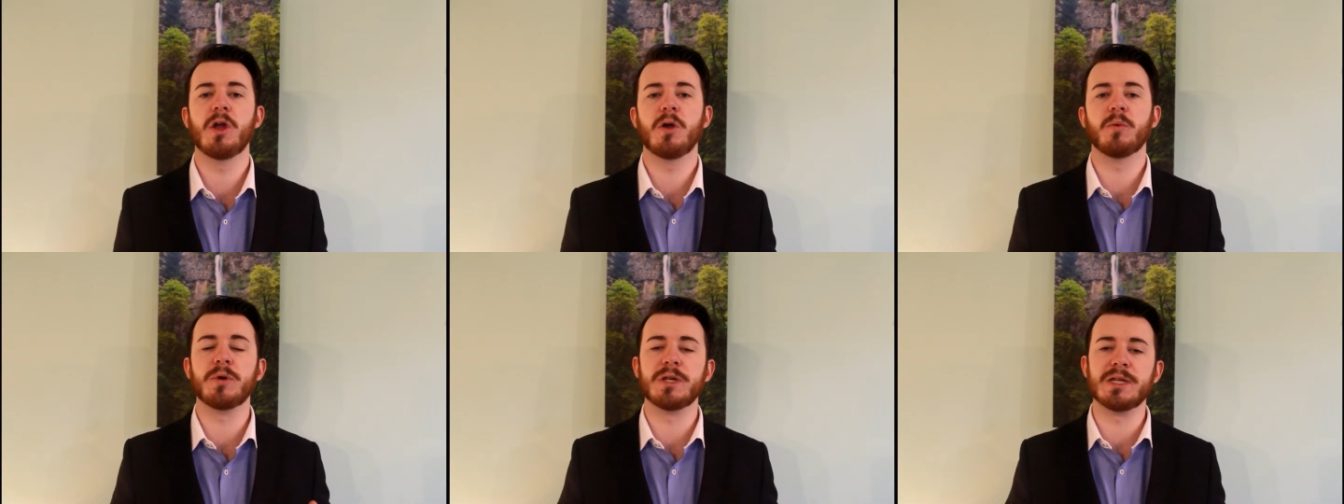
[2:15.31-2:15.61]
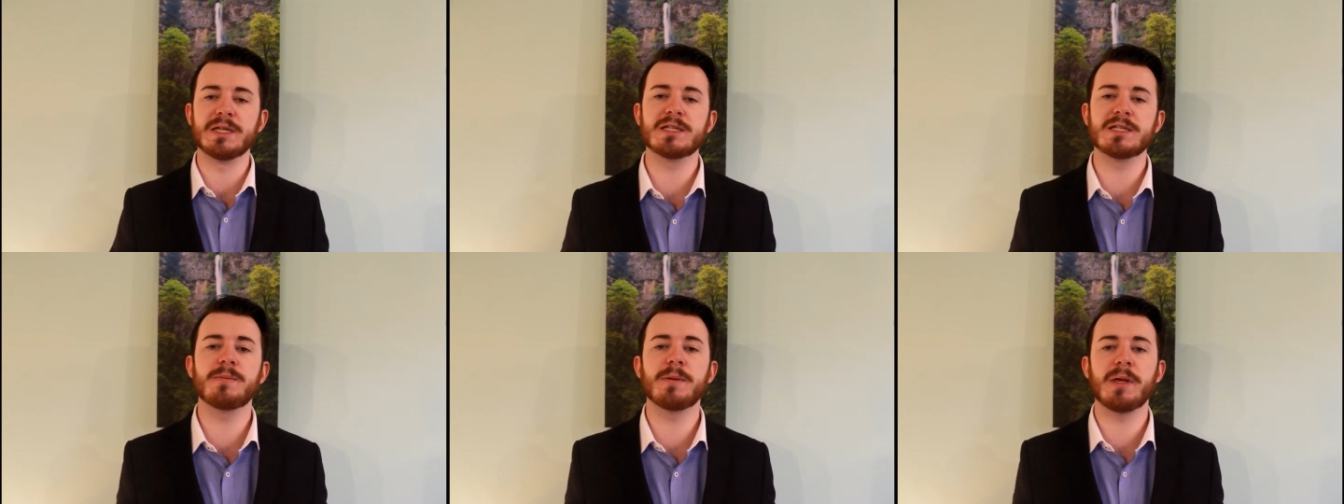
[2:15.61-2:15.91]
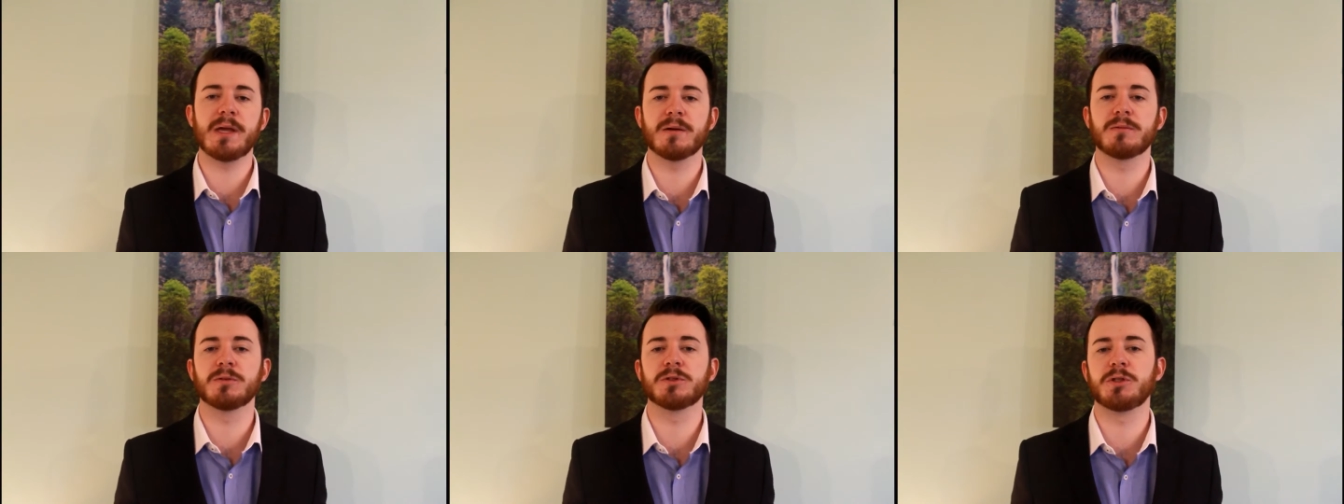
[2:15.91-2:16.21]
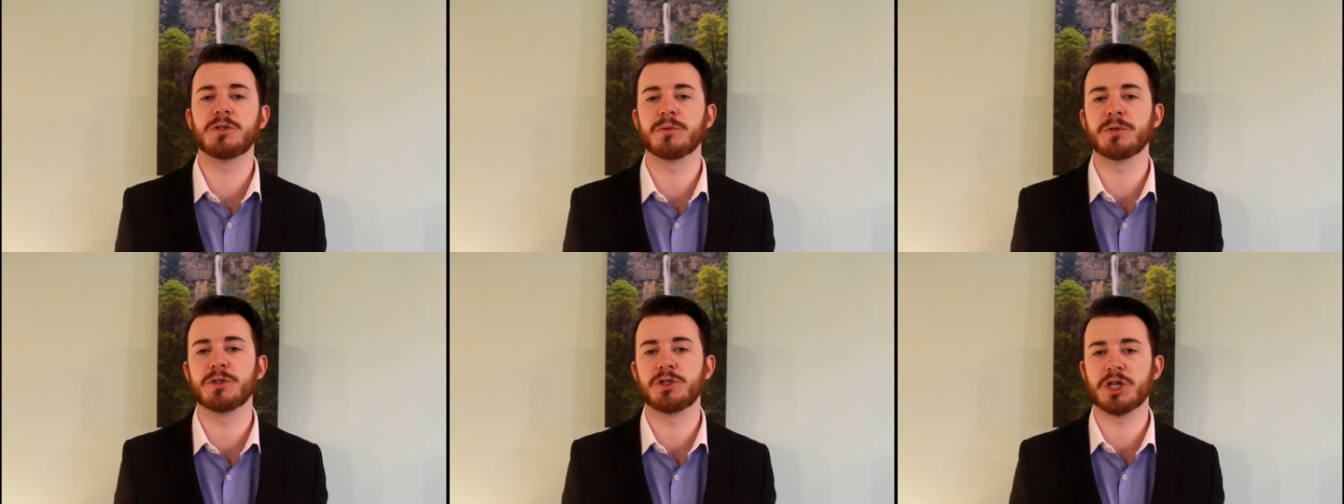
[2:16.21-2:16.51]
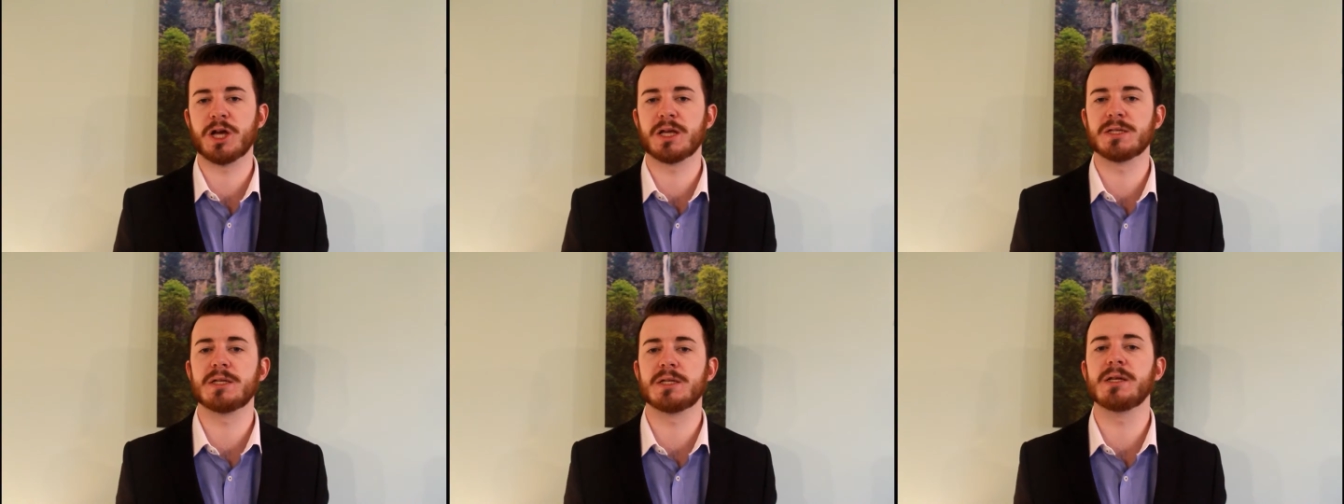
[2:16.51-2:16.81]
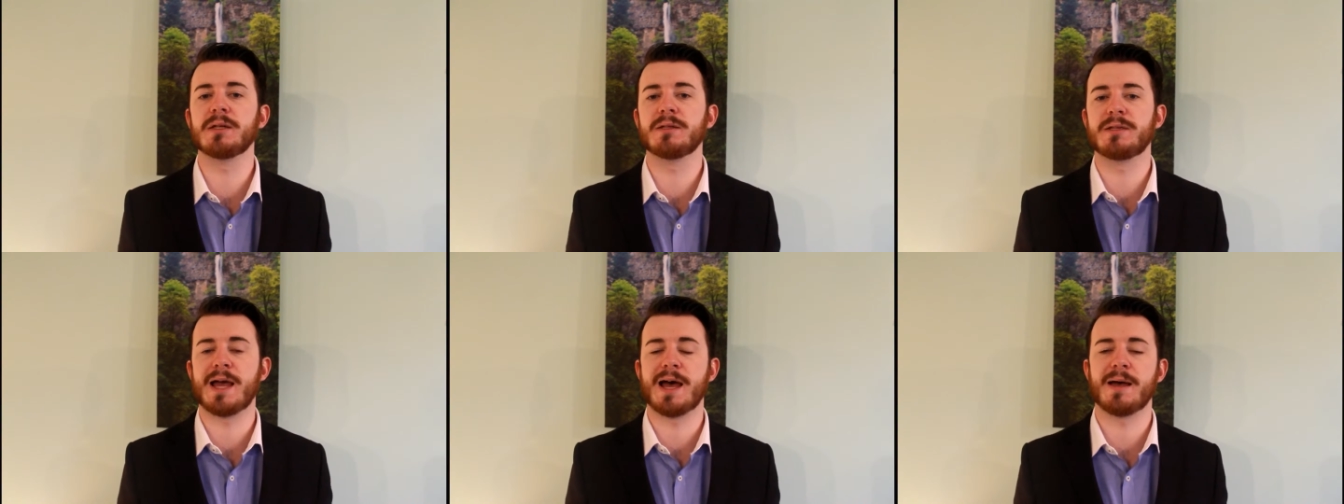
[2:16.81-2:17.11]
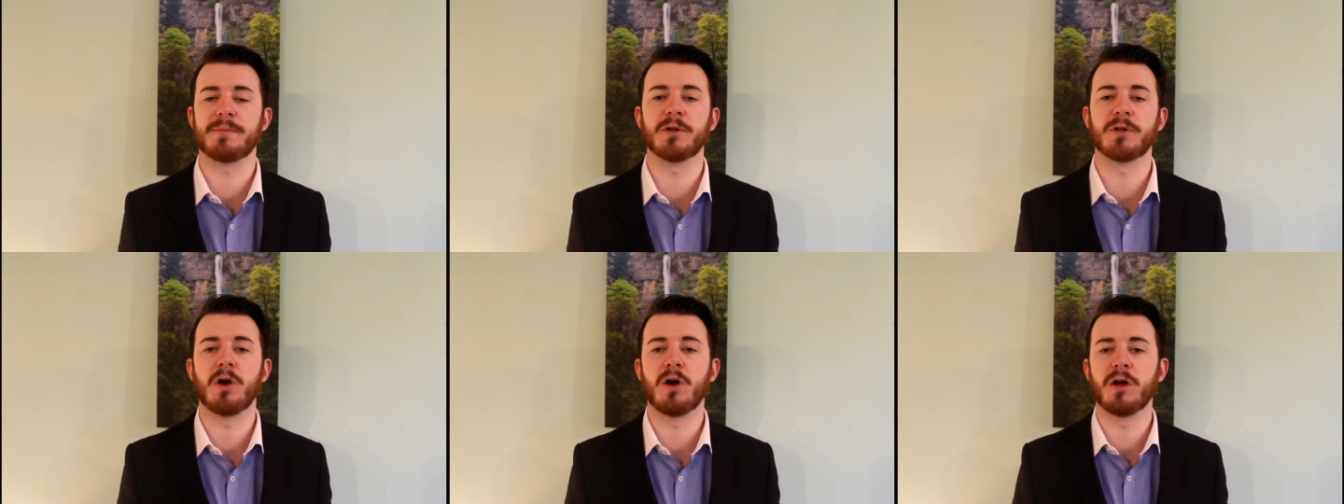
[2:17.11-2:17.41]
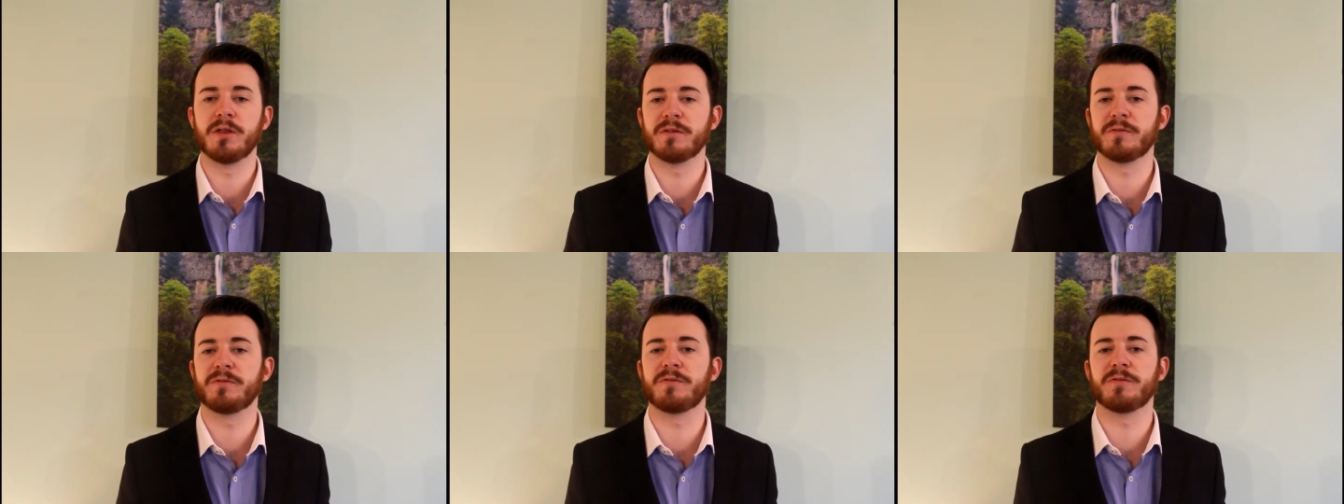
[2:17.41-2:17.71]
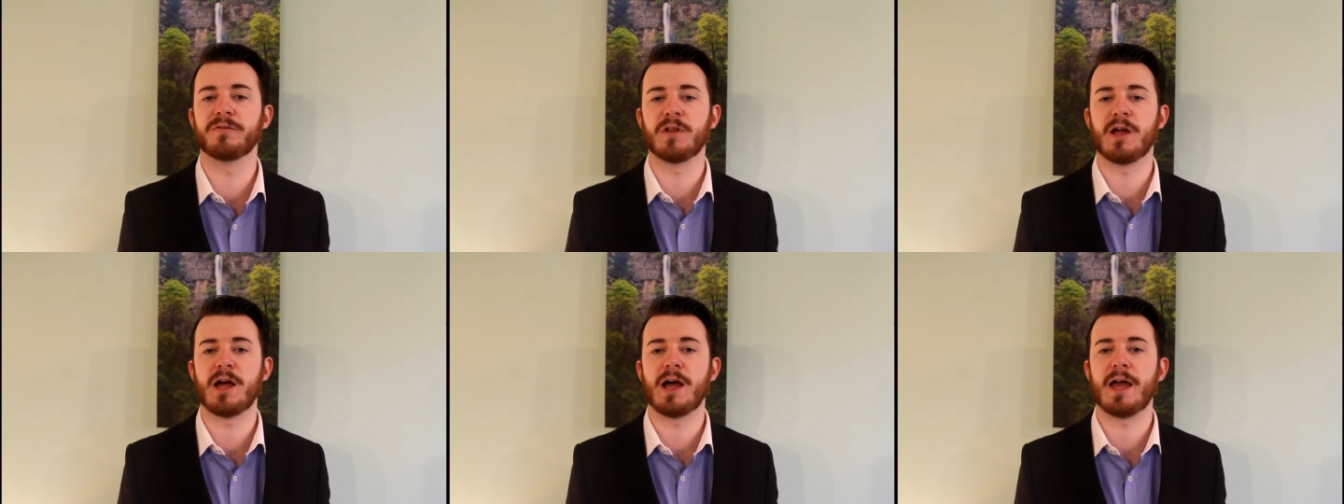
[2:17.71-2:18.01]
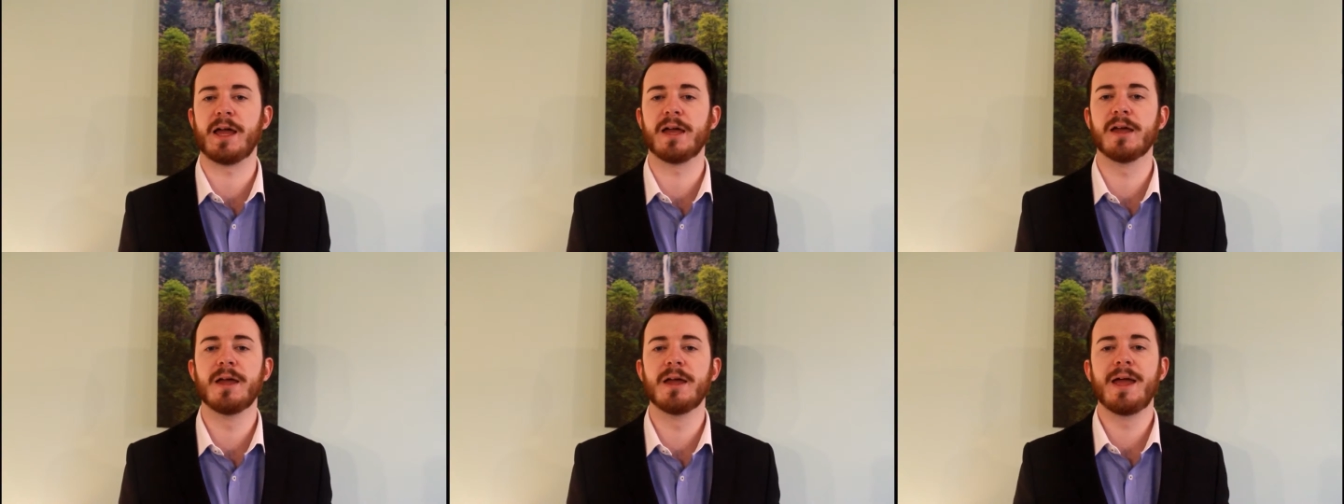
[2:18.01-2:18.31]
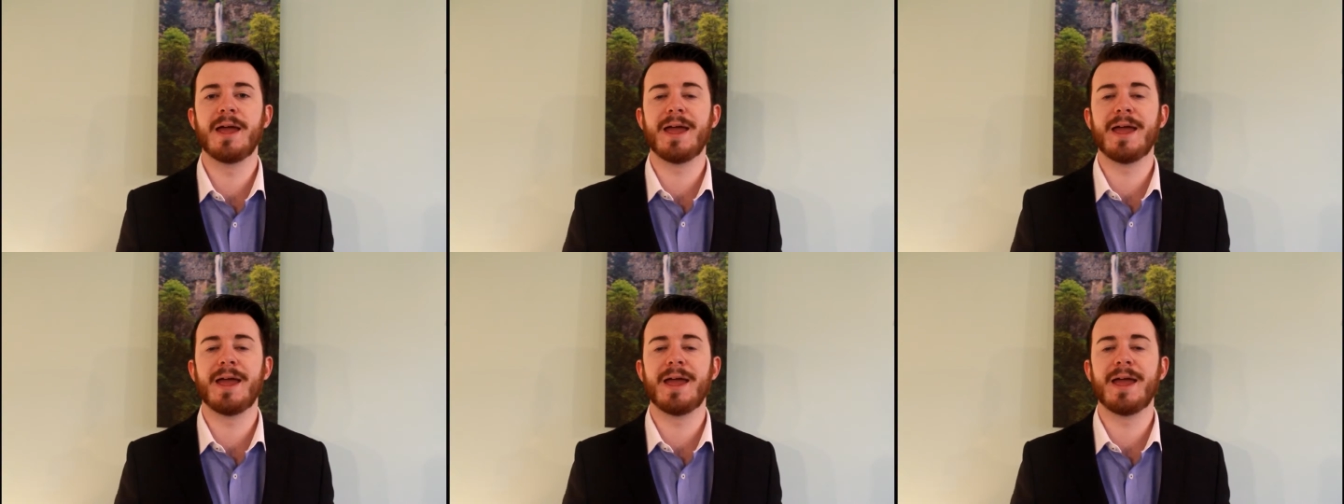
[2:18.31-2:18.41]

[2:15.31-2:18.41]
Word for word: we need to be able to adjust and adapt on the fly,